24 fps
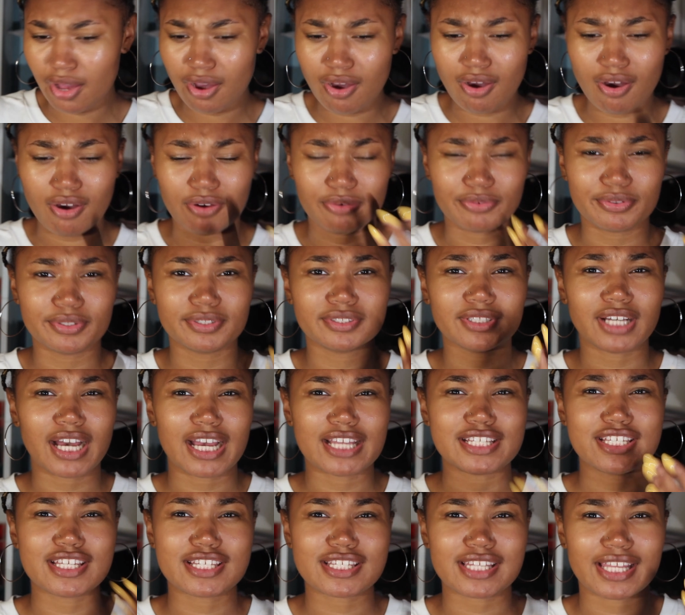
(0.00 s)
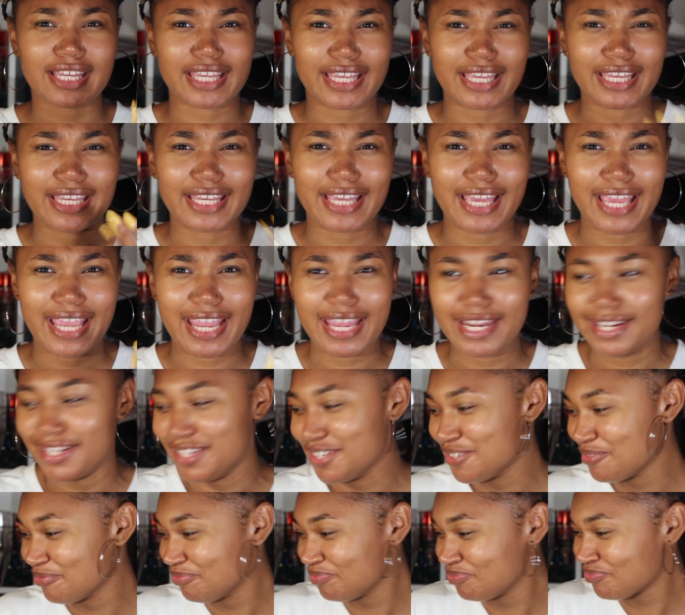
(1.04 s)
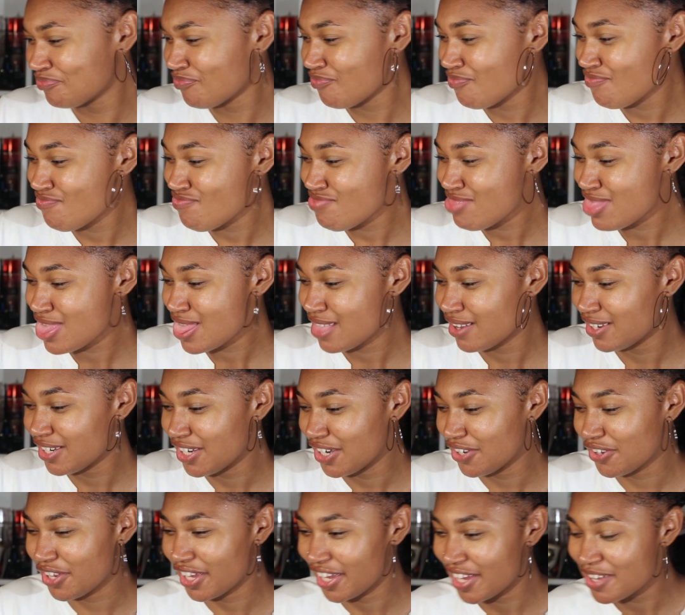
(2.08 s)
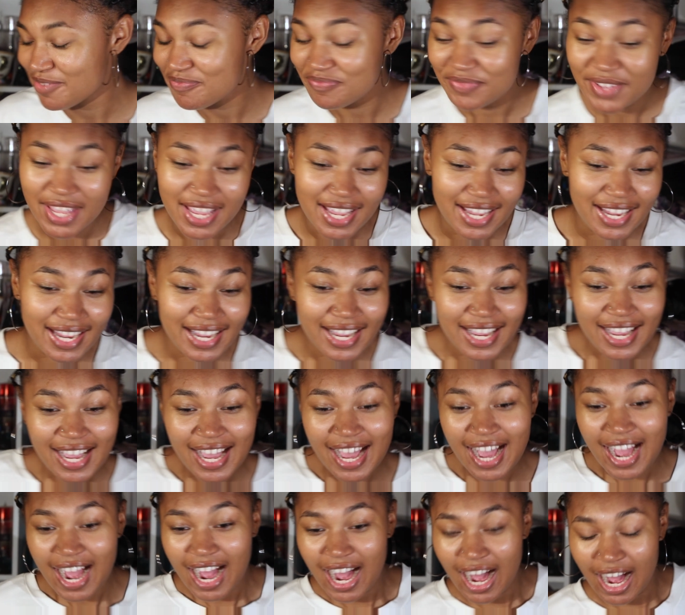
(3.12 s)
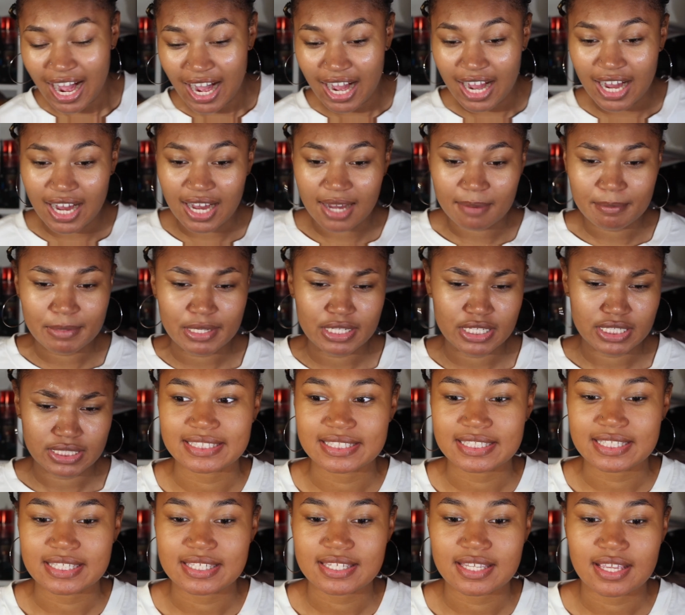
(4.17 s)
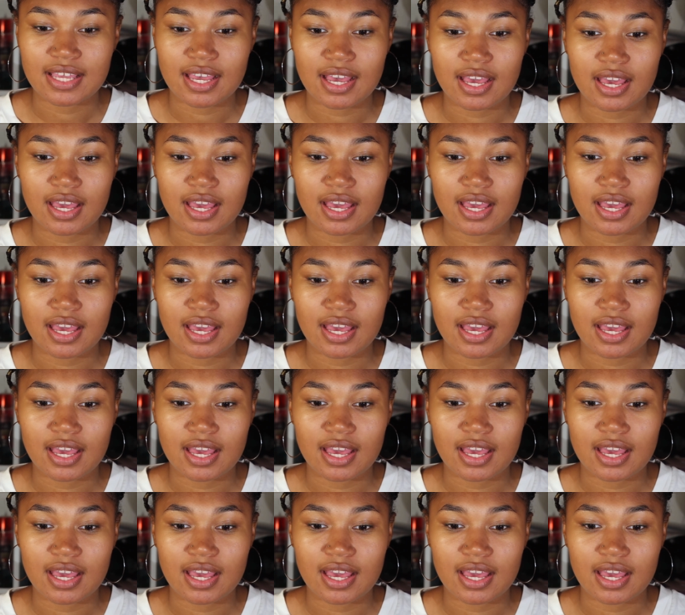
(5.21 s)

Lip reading: Oh, I just like ate it. Okay. And